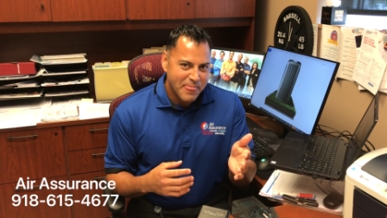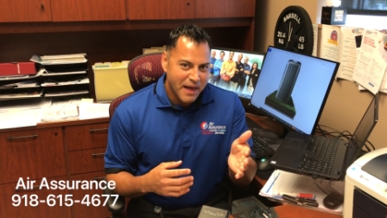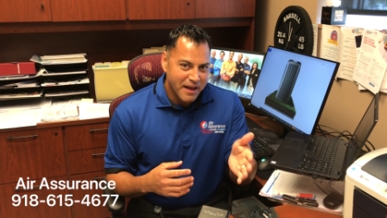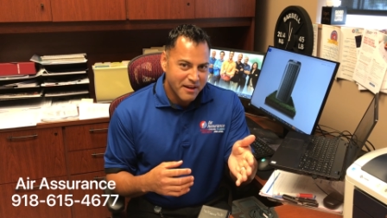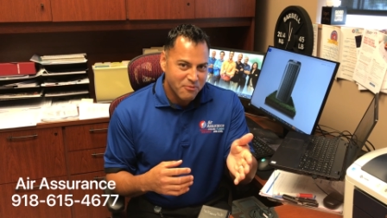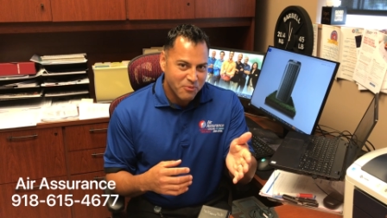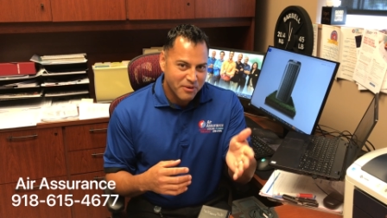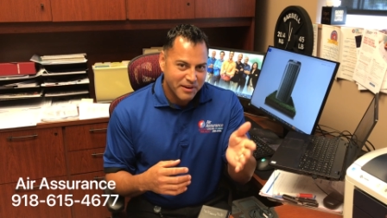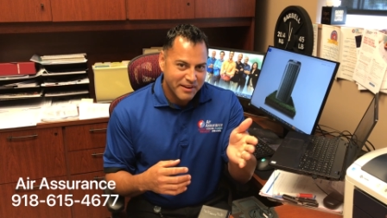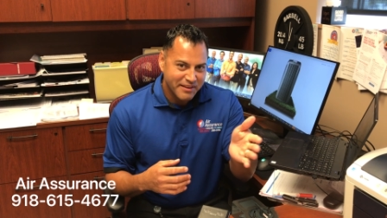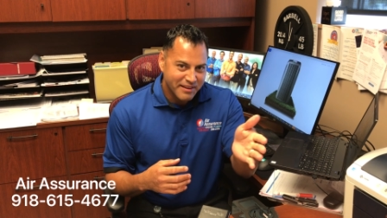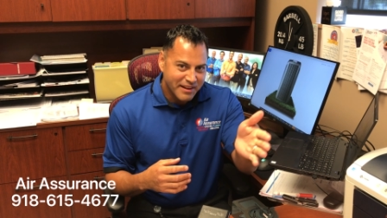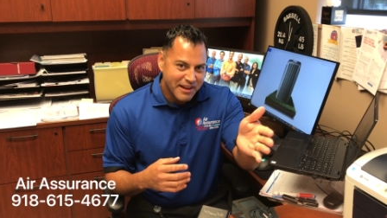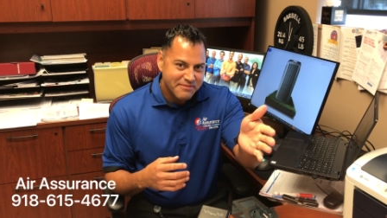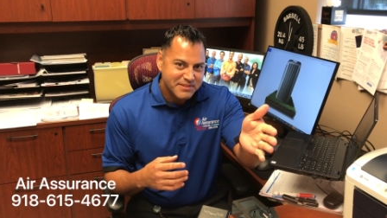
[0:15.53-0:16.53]
uh, work
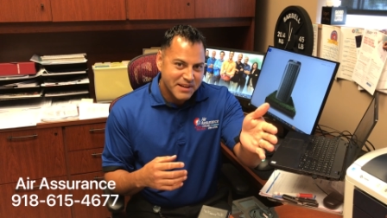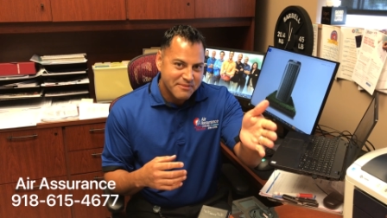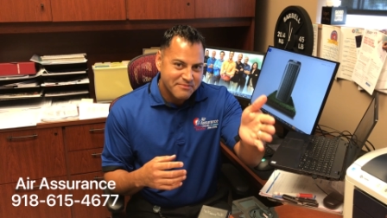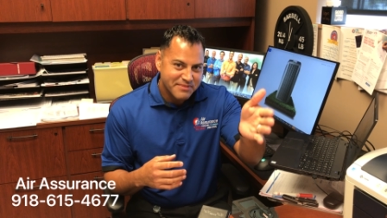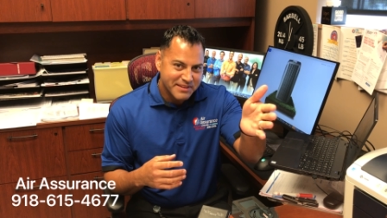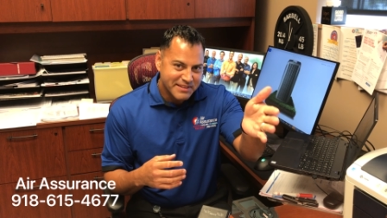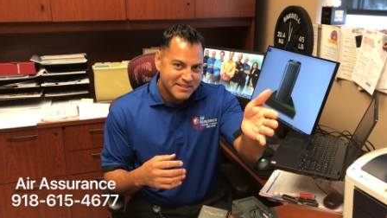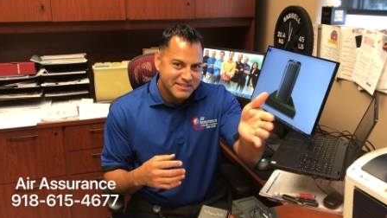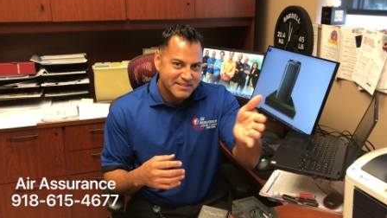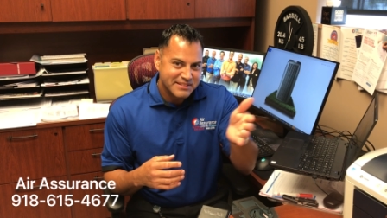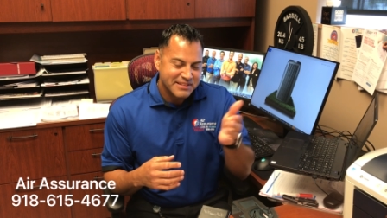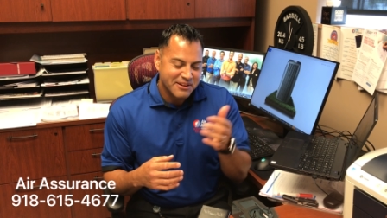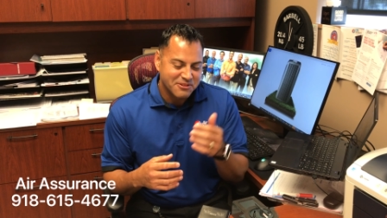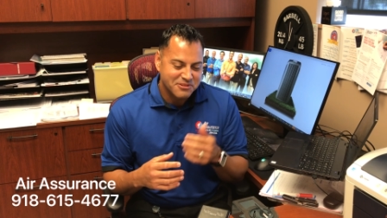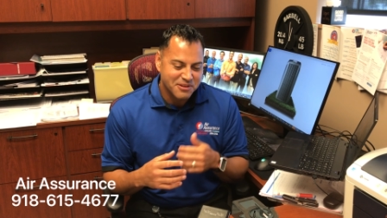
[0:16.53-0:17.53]
out at Lifetime Fitness in
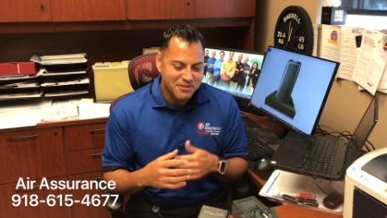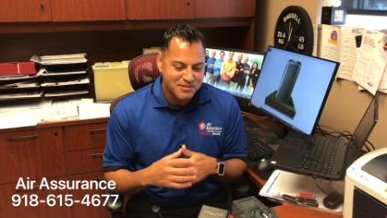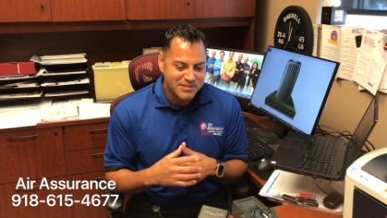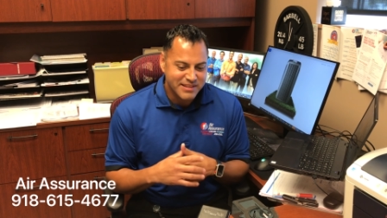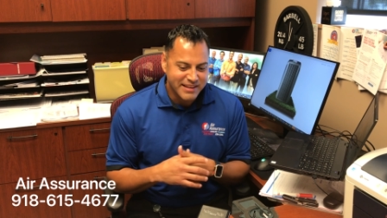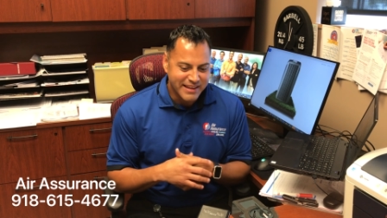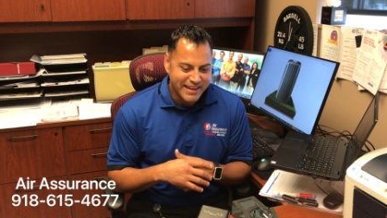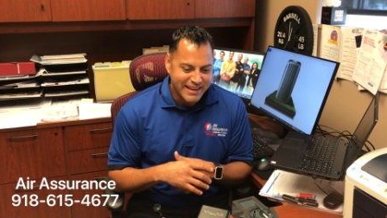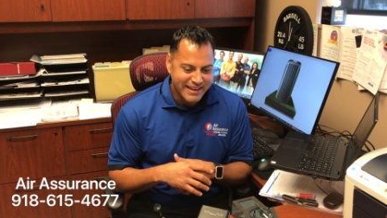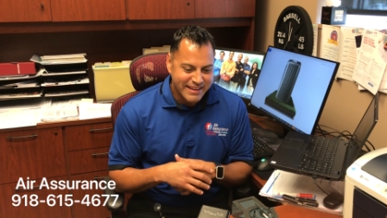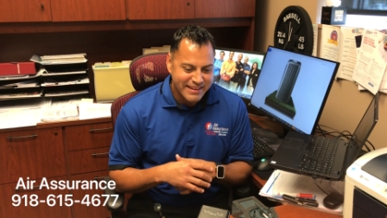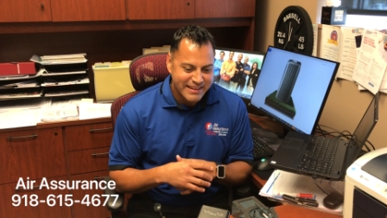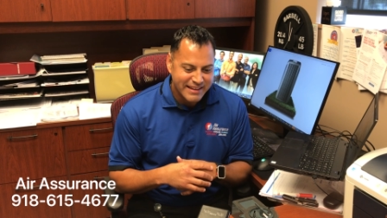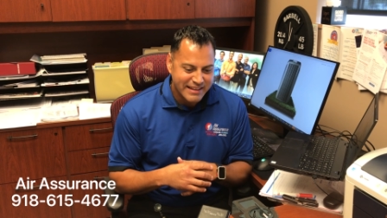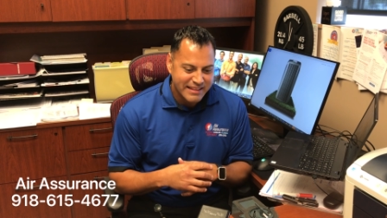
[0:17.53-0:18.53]
South Tulsa,
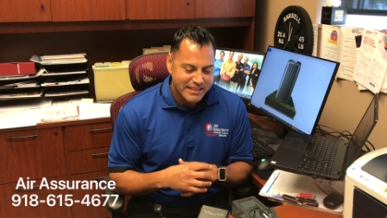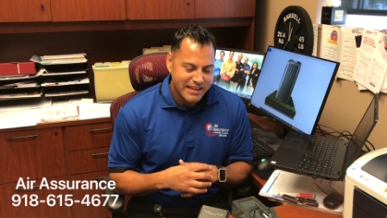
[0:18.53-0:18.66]
and uh,